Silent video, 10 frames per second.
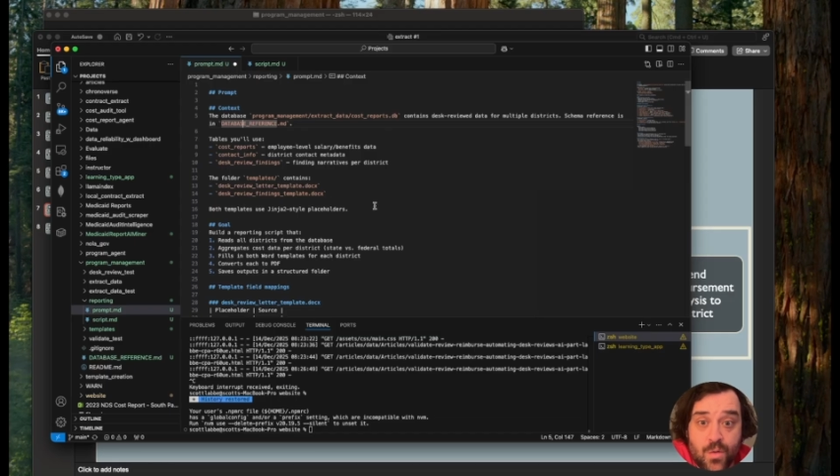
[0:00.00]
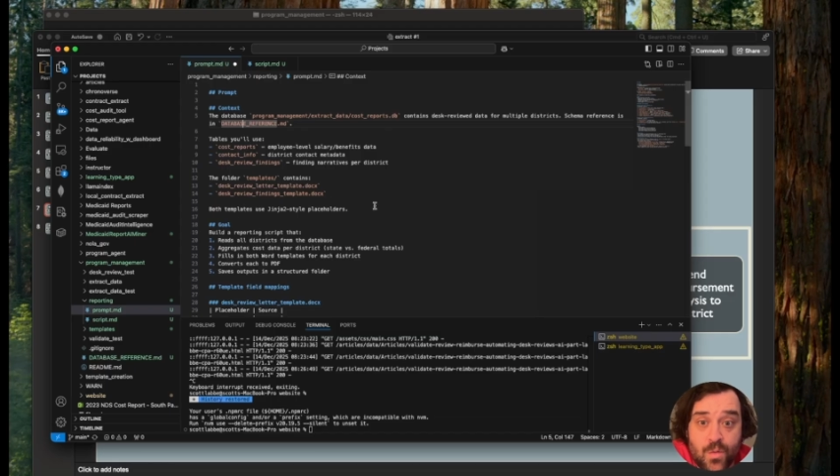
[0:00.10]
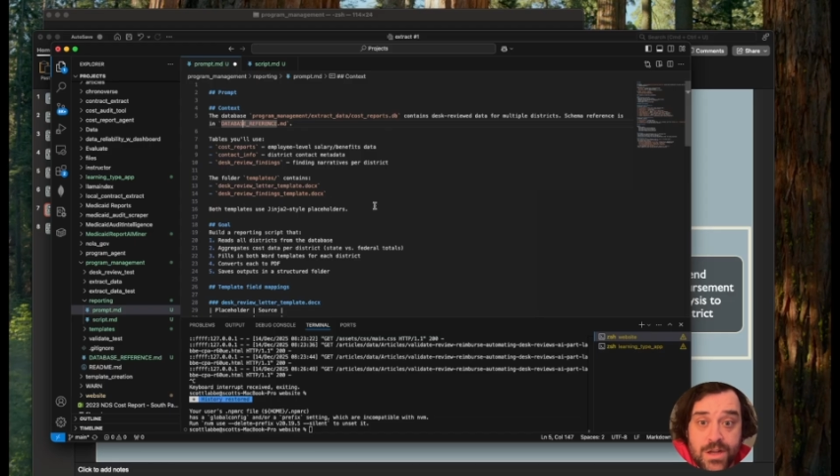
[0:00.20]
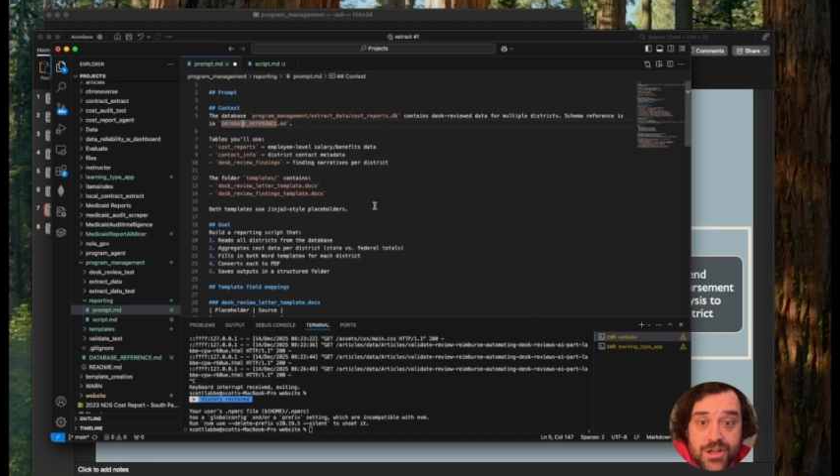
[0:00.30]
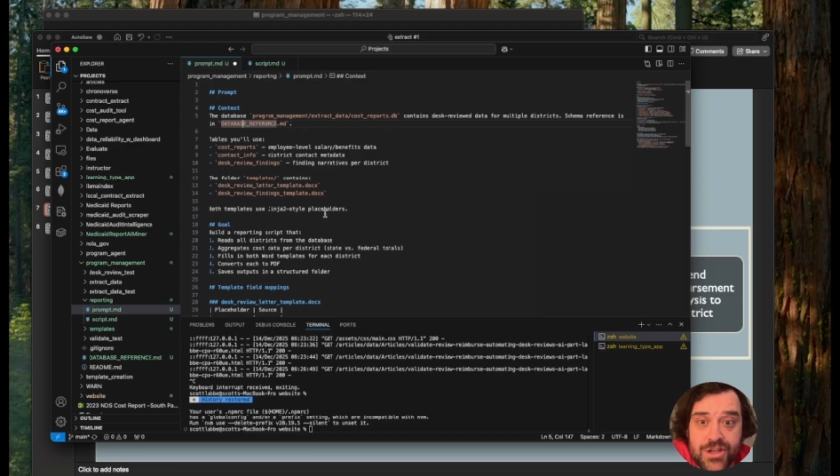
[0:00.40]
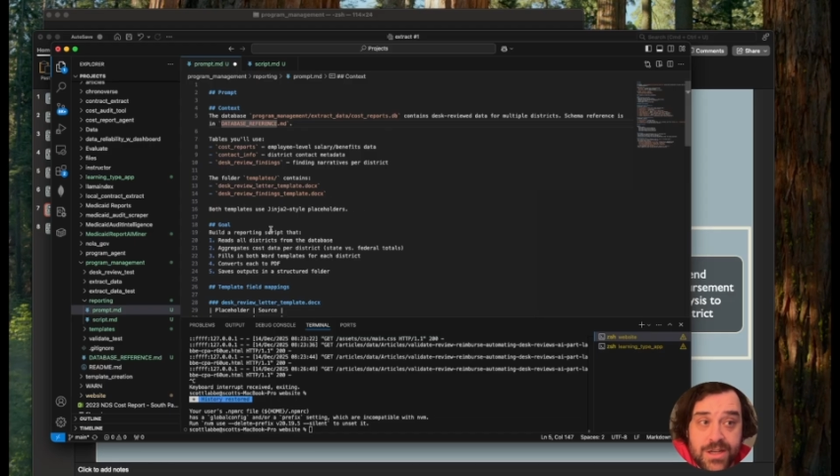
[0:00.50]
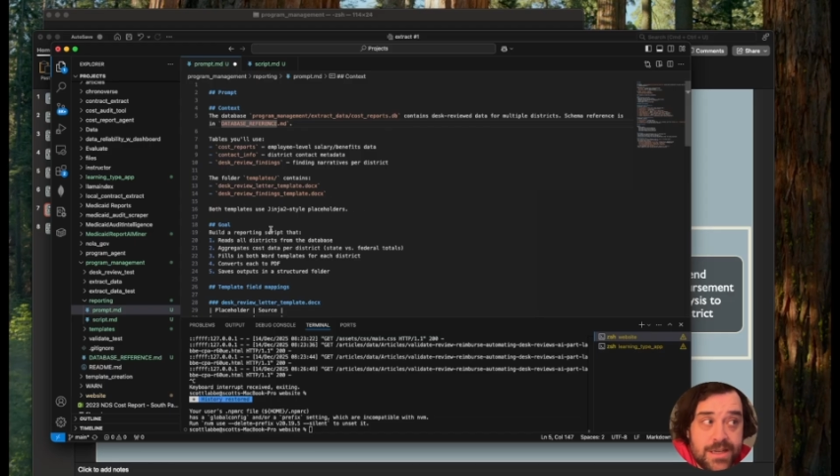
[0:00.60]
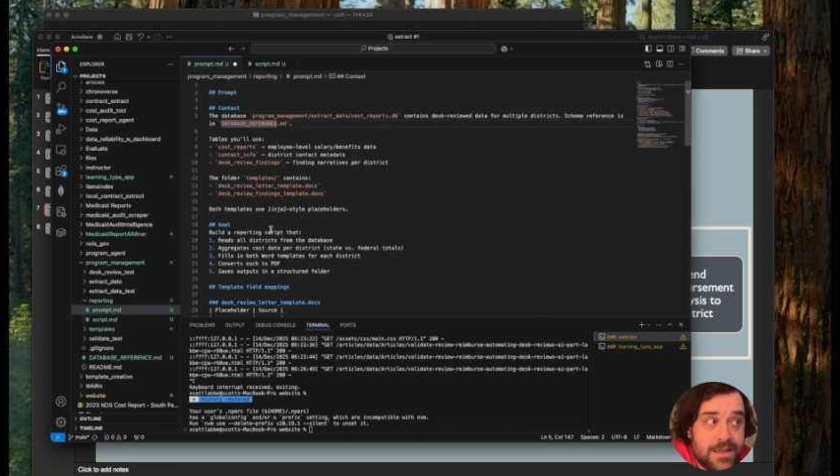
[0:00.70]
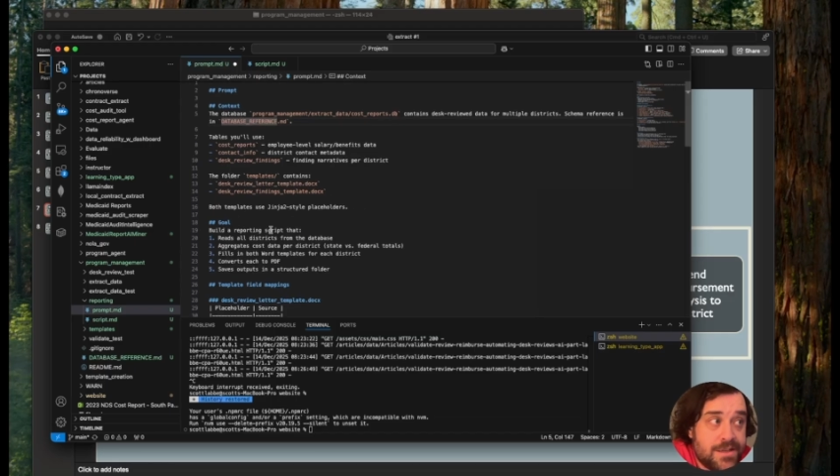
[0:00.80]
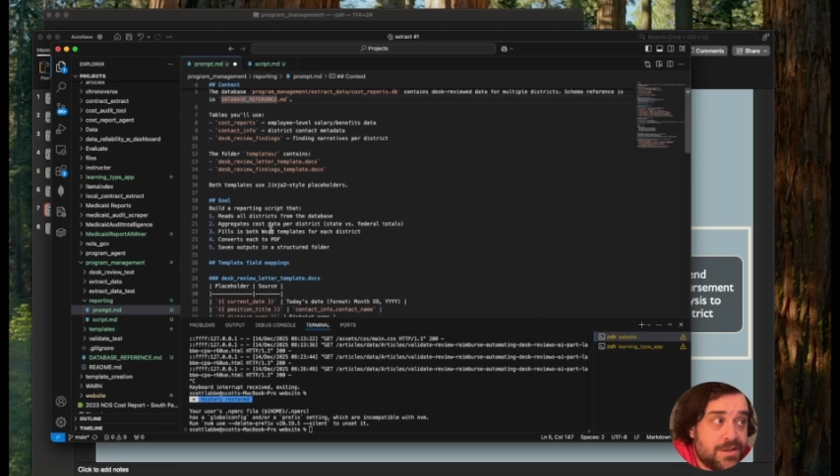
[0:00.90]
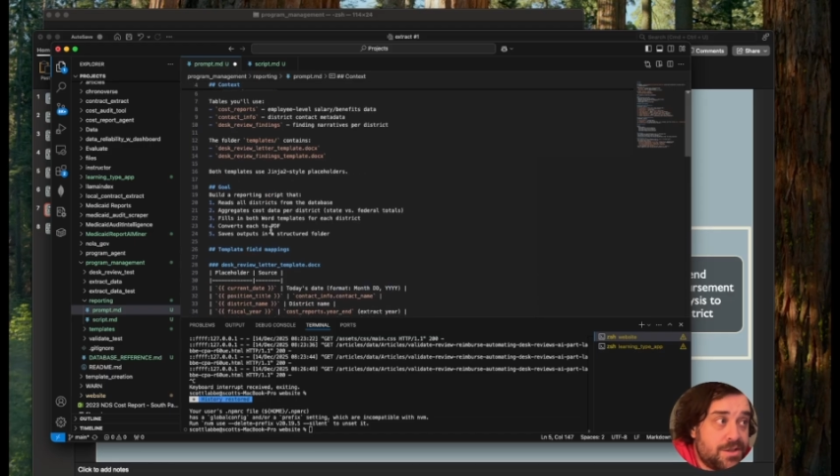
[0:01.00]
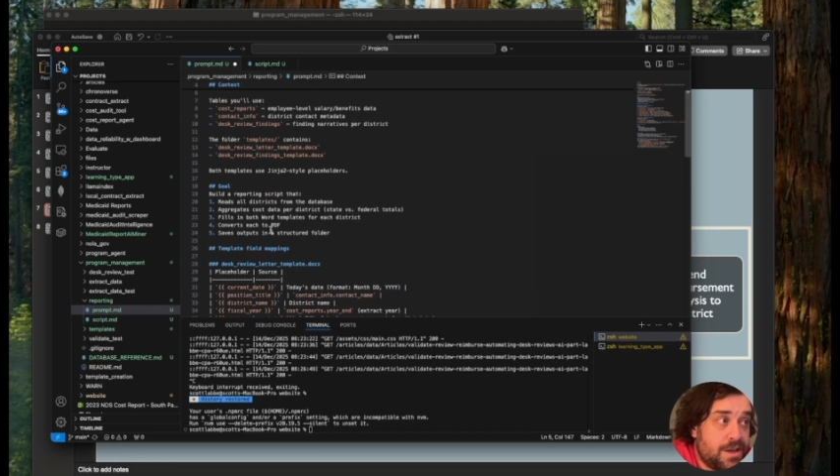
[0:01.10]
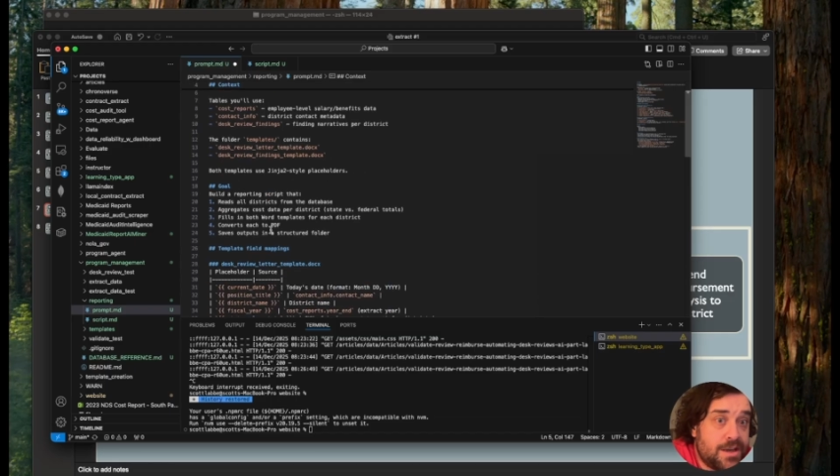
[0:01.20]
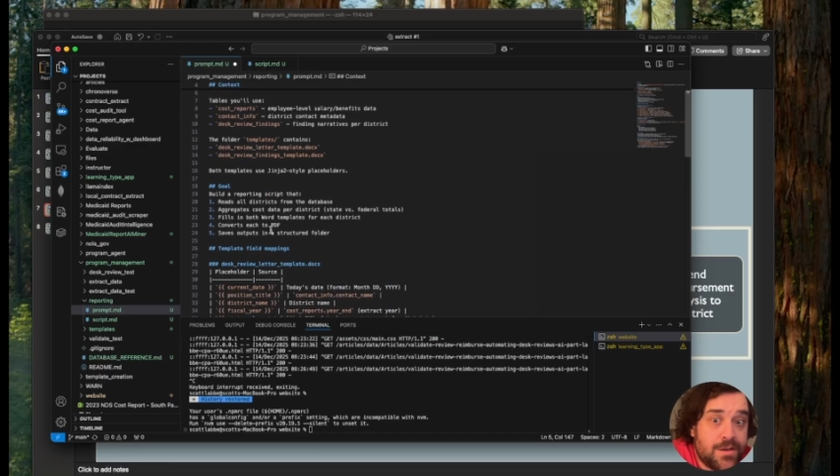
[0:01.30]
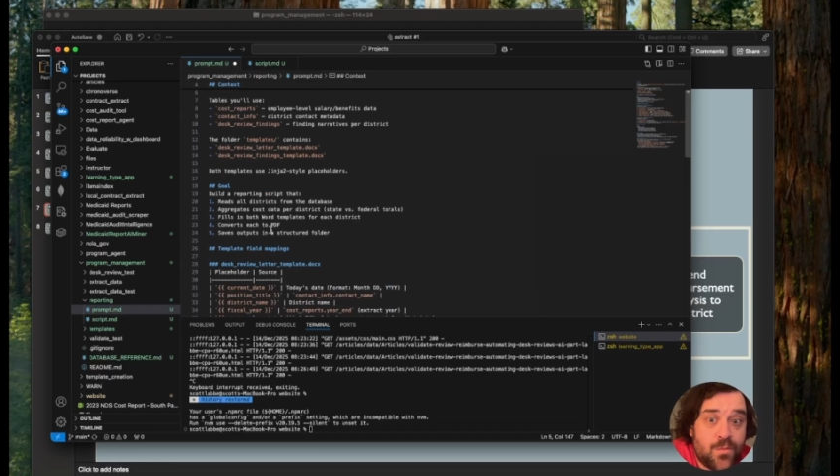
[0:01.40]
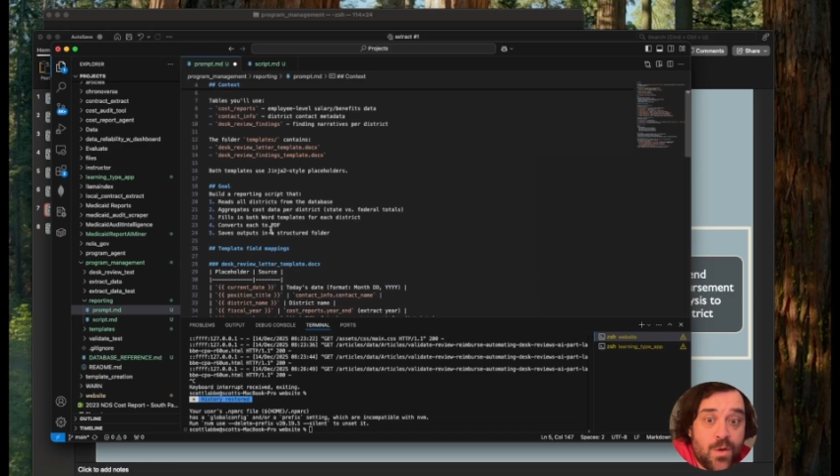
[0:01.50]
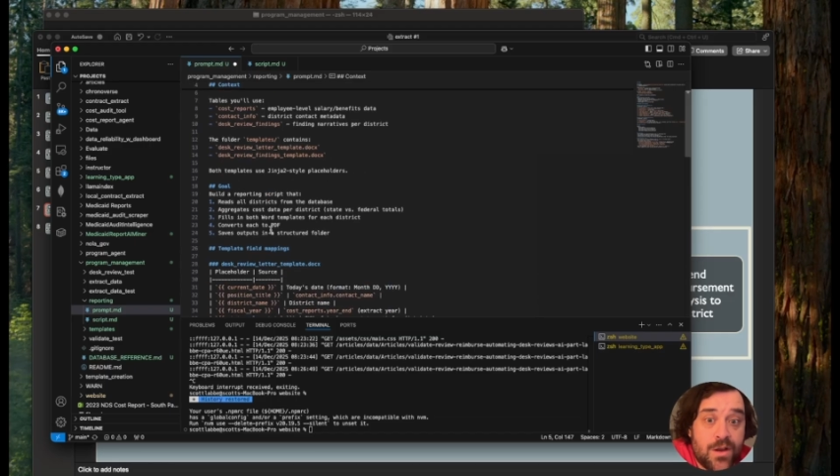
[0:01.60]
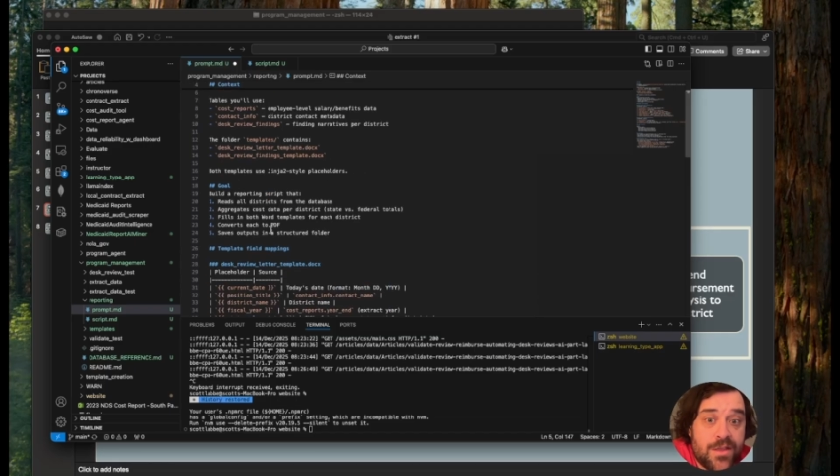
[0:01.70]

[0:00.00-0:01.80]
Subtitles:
which is where